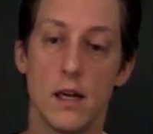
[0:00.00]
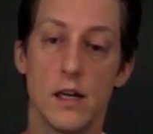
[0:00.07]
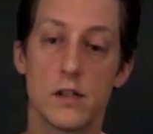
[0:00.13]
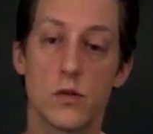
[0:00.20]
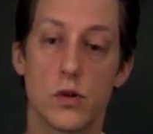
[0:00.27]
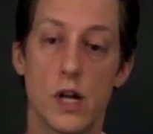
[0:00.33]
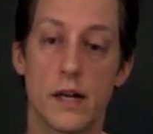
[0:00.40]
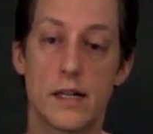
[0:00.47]

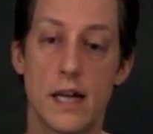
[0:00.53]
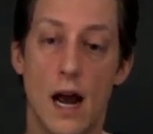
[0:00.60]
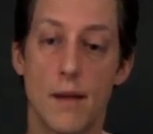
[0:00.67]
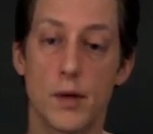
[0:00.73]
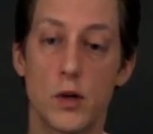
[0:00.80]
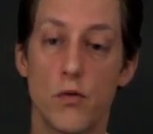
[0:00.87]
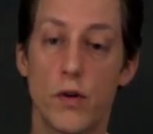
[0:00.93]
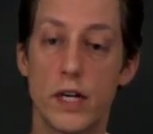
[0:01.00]
So the
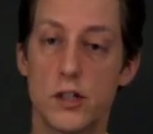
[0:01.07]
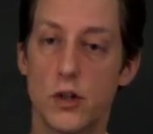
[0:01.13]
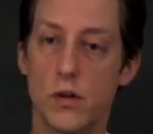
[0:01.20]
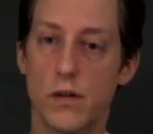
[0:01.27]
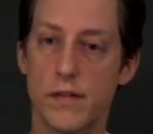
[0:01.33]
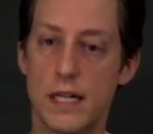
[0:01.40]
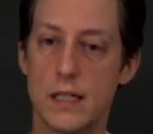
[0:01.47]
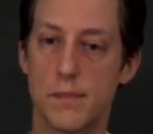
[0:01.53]
diameter
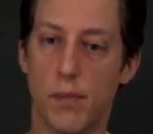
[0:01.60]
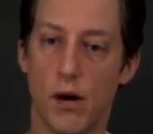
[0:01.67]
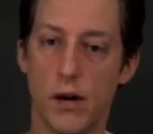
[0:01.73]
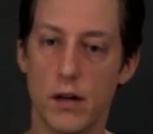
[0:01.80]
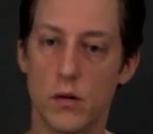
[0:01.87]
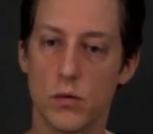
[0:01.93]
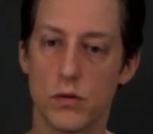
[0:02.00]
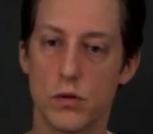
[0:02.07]
ratio of these
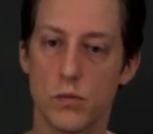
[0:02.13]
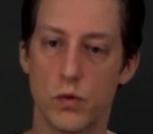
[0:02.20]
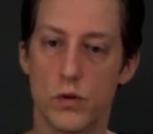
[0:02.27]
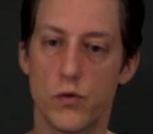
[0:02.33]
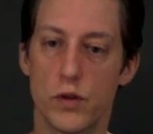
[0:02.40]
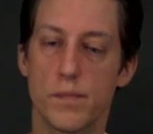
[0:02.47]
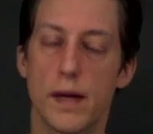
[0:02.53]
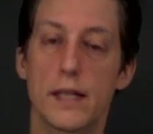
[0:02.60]
particles with
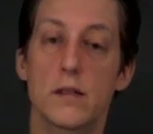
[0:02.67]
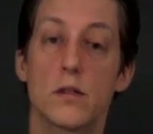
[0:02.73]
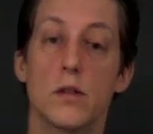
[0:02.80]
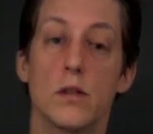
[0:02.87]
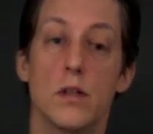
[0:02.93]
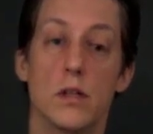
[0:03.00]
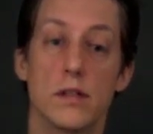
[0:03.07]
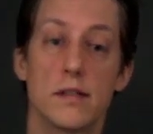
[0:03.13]
respect
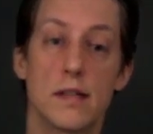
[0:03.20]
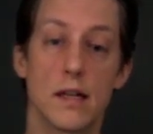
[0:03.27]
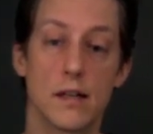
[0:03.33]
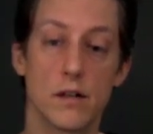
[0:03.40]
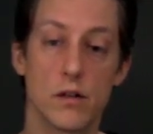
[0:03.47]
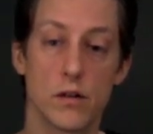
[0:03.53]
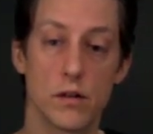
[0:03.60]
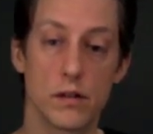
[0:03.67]
to the
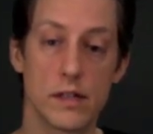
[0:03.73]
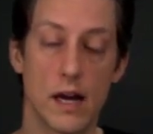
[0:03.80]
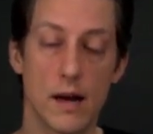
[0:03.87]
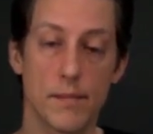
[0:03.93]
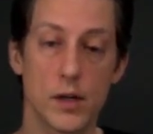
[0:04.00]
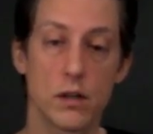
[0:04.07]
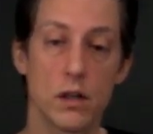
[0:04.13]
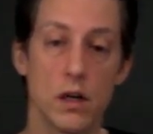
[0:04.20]
cylinder
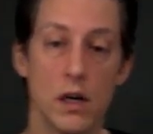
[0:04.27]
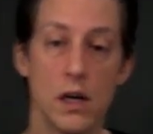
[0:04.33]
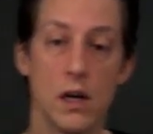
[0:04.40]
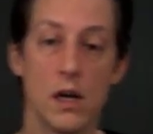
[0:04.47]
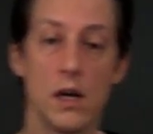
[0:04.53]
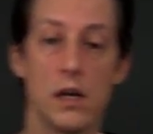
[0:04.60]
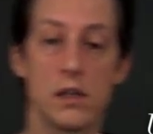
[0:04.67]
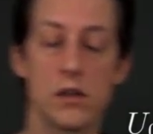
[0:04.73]
diameter,
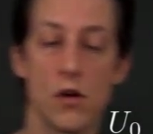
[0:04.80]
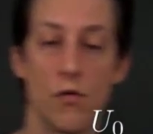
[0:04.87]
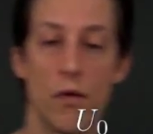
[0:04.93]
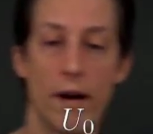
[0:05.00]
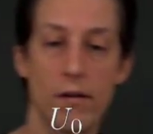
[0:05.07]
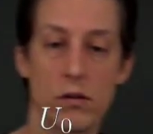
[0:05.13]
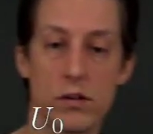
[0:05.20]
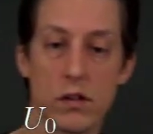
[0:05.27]
the
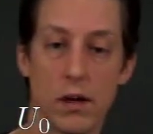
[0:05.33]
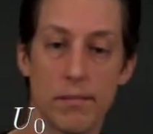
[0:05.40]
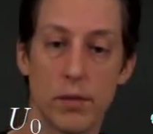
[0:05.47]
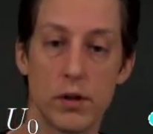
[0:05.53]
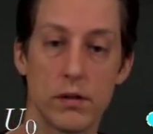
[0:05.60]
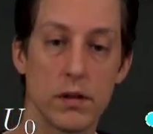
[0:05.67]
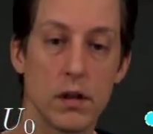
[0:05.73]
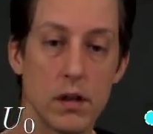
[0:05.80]
Reynolds
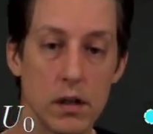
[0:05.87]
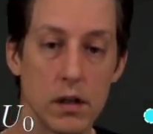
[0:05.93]
number,